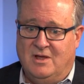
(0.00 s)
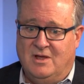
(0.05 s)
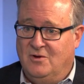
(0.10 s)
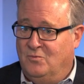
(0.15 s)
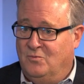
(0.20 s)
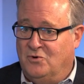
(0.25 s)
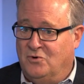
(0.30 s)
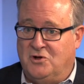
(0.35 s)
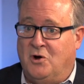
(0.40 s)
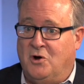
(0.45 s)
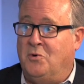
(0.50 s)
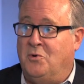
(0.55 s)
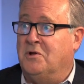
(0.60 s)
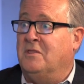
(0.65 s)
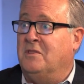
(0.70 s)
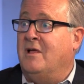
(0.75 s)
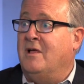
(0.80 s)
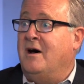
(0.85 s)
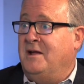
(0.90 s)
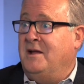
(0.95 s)
will go
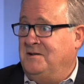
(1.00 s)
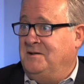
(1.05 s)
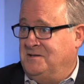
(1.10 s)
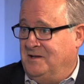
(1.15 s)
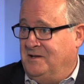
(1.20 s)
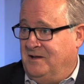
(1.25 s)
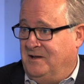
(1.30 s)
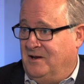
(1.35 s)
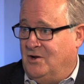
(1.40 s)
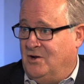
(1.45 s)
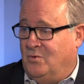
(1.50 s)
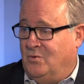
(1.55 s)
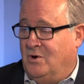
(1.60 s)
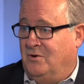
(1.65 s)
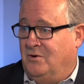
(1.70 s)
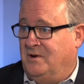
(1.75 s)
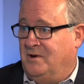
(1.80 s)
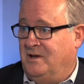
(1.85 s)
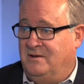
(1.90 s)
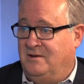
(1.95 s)
online to get a
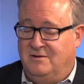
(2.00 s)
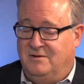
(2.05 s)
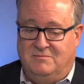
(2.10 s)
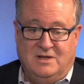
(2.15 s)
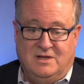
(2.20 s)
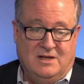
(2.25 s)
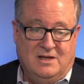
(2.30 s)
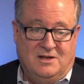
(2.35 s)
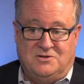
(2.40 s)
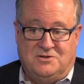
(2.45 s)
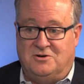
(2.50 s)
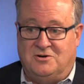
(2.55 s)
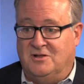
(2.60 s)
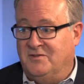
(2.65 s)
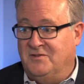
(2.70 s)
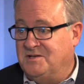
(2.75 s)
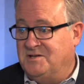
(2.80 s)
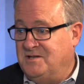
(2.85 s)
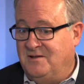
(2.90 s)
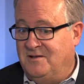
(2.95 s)
quote, and you turn on
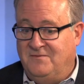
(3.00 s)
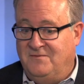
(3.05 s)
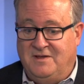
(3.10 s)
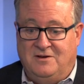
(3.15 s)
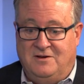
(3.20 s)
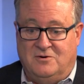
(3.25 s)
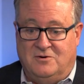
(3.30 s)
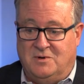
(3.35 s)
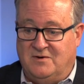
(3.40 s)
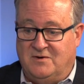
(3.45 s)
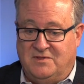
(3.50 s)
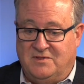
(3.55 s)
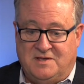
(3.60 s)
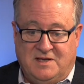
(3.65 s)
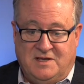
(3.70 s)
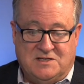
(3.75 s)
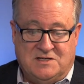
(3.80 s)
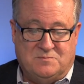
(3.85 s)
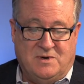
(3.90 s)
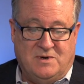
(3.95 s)
the TV or whatever the
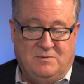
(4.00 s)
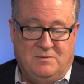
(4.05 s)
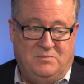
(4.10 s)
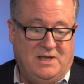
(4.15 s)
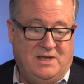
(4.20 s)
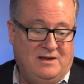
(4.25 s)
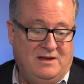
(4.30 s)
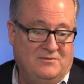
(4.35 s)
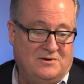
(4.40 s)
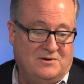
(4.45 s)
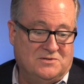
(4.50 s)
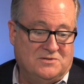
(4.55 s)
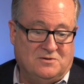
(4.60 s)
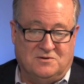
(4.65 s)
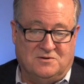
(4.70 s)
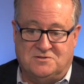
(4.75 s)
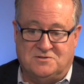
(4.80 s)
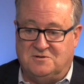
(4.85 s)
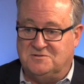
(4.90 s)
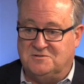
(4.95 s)
case might be, and there's all
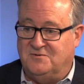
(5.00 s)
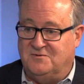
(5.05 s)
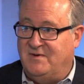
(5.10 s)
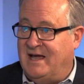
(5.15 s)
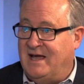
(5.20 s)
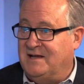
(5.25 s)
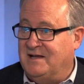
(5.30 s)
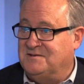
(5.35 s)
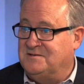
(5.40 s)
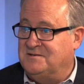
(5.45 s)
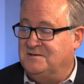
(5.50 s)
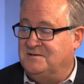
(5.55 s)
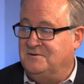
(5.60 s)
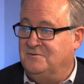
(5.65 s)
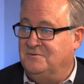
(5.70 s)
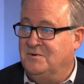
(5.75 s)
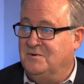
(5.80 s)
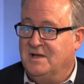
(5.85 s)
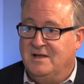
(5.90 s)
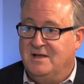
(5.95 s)
sorts of ads
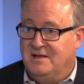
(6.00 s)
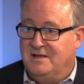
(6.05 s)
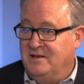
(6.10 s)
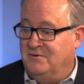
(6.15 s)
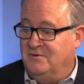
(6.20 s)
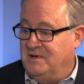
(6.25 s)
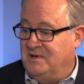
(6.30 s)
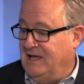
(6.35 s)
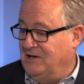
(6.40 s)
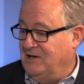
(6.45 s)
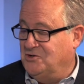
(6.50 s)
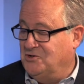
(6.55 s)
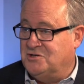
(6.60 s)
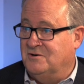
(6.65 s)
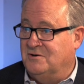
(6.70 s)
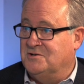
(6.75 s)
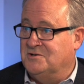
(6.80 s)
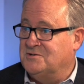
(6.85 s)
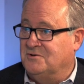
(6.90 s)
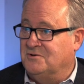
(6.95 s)
to, get
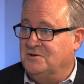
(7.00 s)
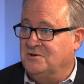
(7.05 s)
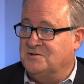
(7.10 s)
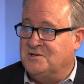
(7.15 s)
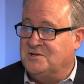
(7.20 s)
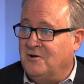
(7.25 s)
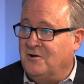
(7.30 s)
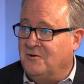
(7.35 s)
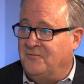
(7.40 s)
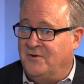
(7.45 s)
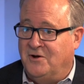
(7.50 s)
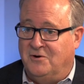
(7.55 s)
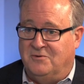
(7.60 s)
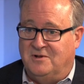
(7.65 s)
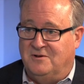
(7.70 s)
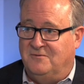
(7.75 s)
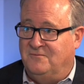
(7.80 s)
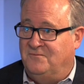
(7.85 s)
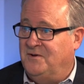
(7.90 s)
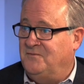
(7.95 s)
insurance on your cell phone
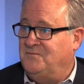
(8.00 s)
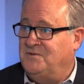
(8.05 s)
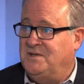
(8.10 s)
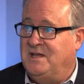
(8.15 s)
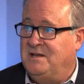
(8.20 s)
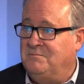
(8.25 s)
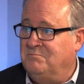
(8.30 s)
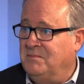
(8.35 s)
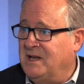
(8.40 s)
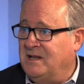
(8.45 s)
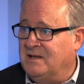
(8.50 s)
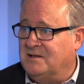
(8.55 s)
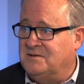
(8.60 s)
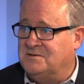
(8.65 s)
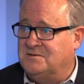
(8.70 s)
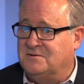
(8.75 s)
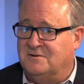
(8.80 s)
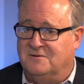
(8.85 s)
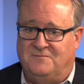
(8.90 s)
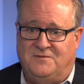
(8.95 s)
in 15 minutes
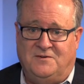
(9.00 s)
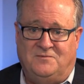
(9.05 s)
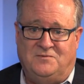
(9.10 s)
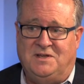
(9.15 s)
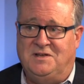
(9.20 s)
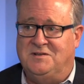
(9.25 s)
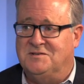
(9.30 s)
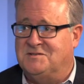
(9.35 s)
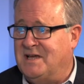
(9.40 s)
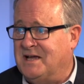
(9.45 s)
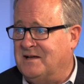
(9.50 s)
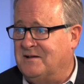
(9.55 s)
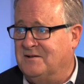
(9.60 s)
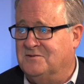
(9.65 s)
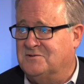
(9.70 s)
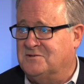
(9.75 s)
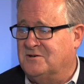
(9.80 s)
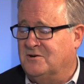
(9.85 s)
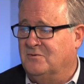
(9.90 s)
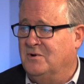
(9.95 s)
or 15
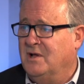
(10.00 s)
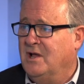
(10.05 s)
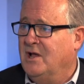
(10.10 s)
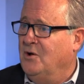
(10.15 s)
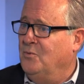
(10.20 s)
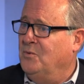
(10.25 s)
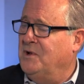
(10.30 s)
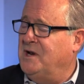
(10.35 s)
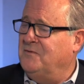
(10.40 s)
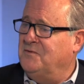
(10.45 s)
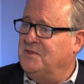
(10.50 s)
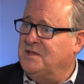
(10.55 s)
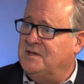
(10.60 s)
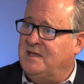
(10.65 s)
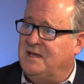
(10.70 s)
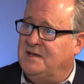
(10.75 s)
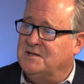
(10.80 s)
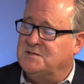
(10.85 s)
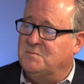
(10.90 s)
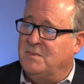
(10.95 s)
seconds or whatever the
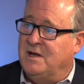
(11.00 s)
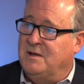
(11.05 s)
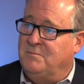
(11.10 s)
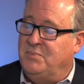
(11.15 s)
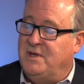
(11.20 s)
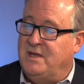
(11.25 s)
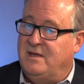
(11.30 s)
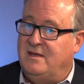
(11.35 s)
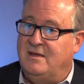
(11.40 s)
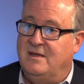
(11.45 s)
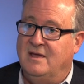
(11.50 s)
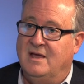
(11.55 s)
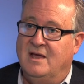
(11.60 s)
case might be.